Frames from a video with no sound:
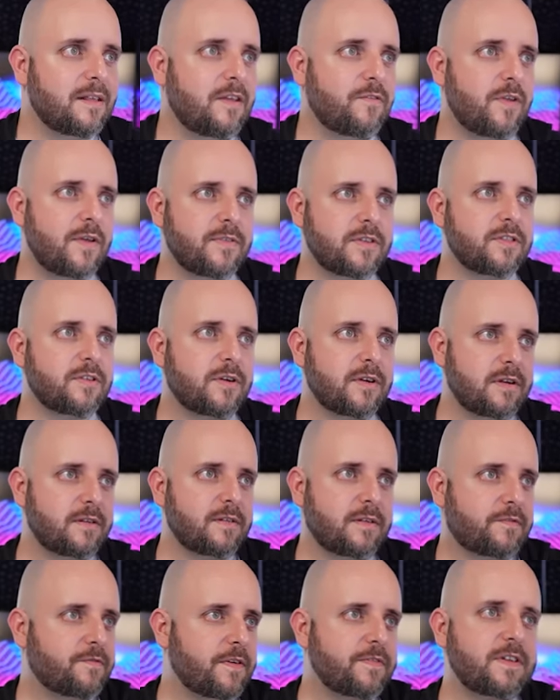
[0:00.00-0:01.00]
If you have a 30,
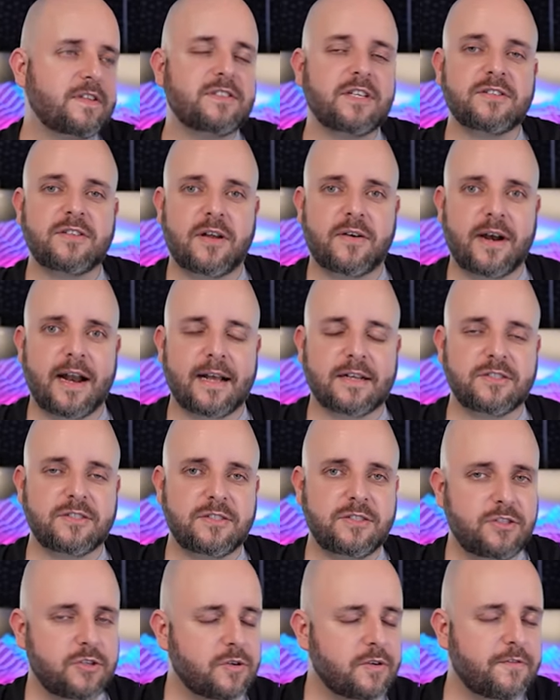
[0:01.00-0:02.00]
5600X,
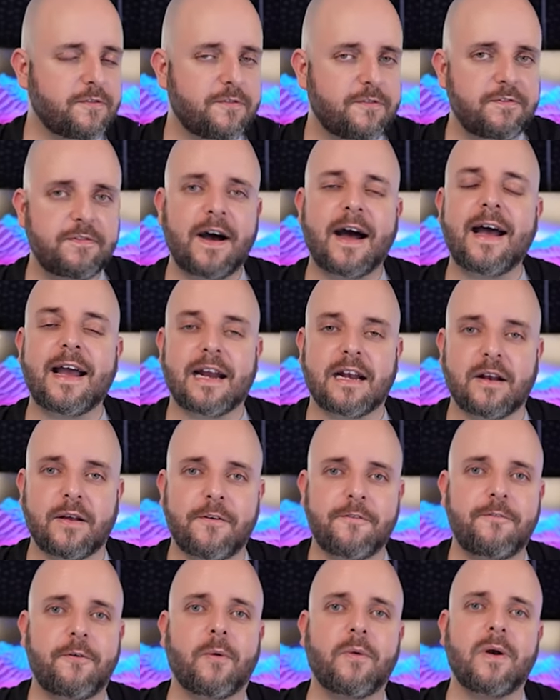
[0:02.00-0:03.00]
uh, you're fine
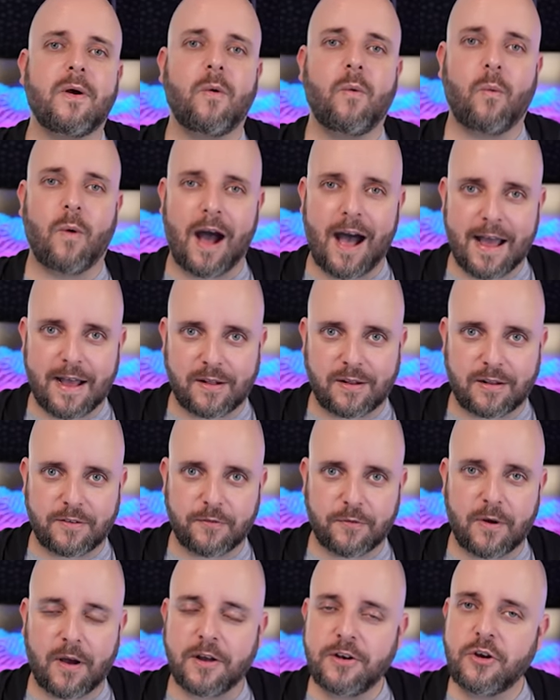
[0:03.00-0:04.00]
for a while
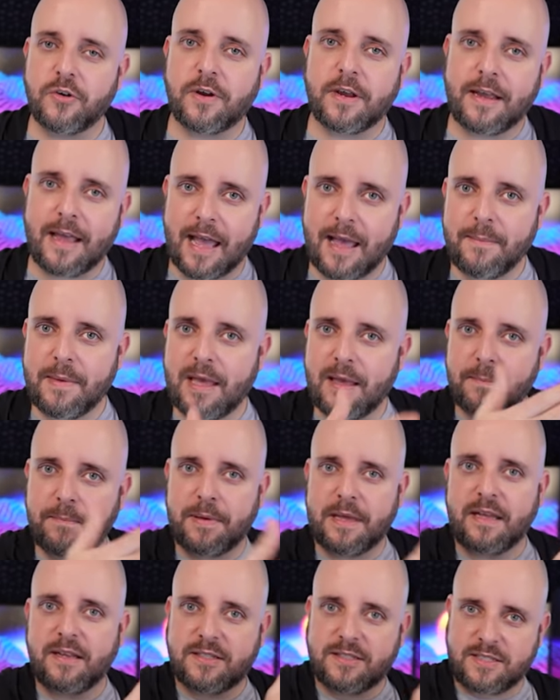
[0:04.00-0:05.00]
on your gaming
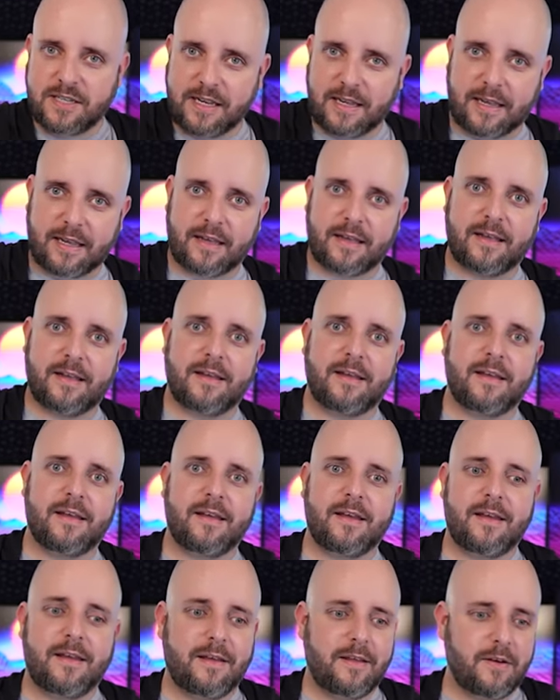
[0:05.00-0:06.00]
PC.
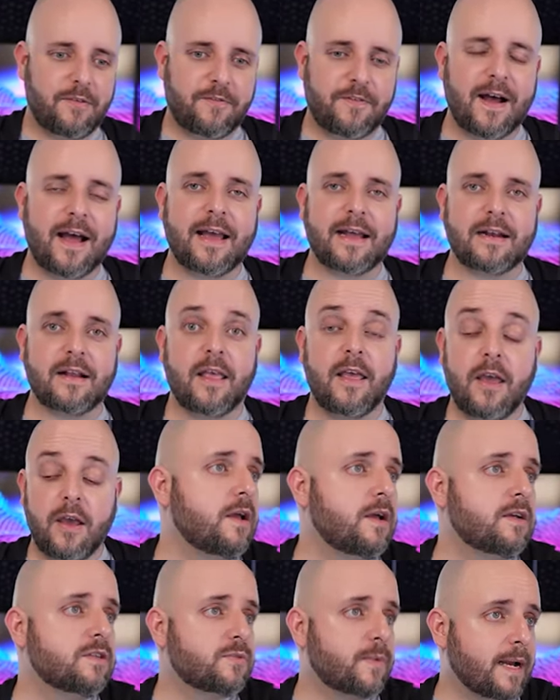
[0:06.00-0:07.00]
You're fine.
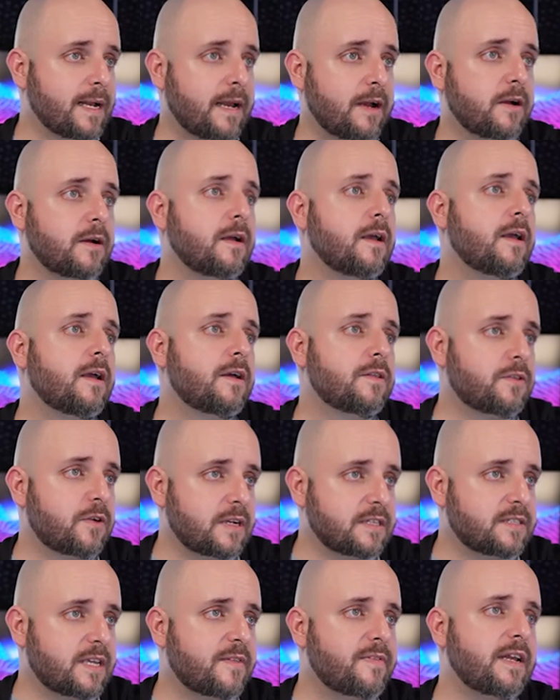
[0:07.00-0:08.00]
So right here,
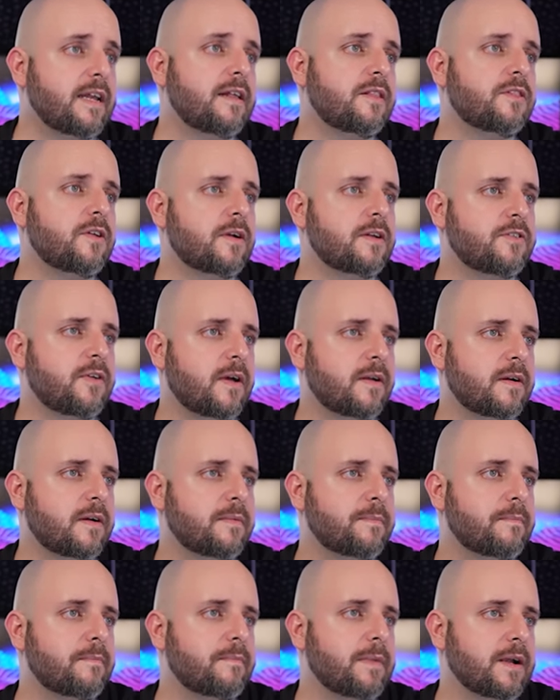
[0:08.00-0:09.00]
3070,
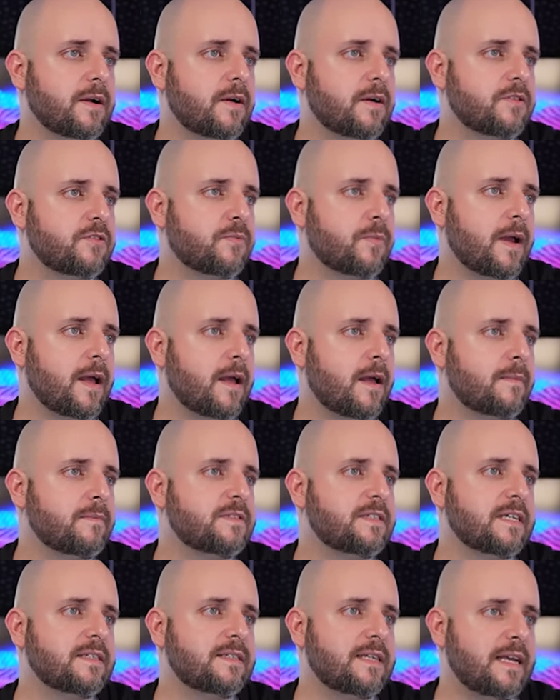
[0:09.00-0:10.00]
3200 megahertz RAM,
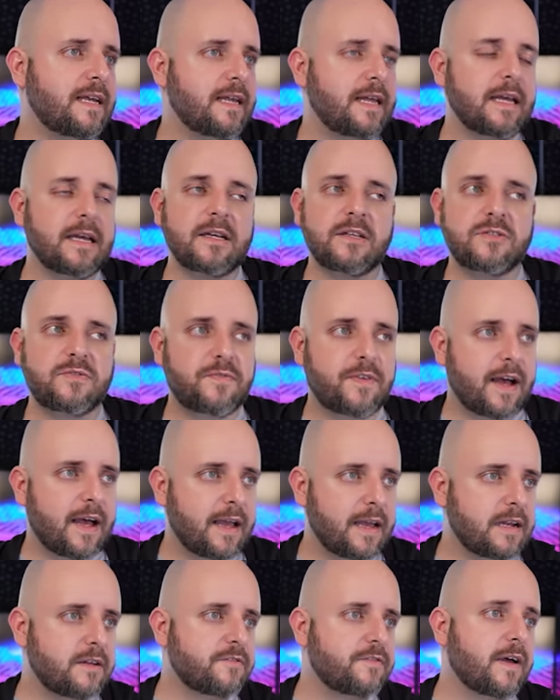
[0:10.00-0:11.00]
16 gigs,
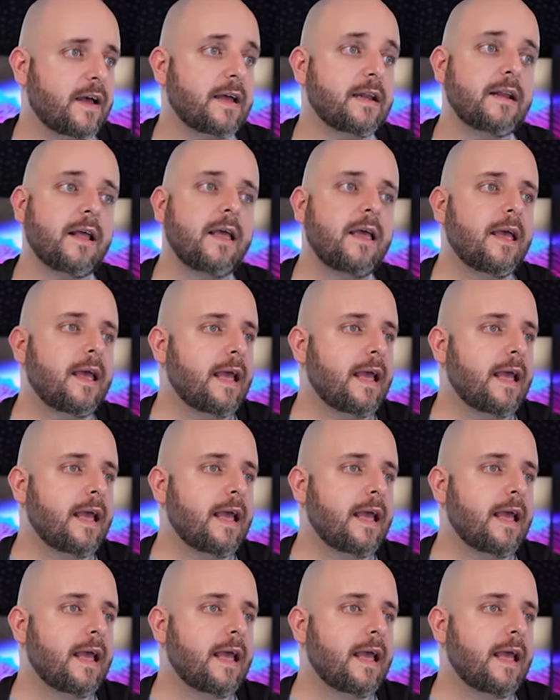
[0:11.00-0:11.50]
fine, fine.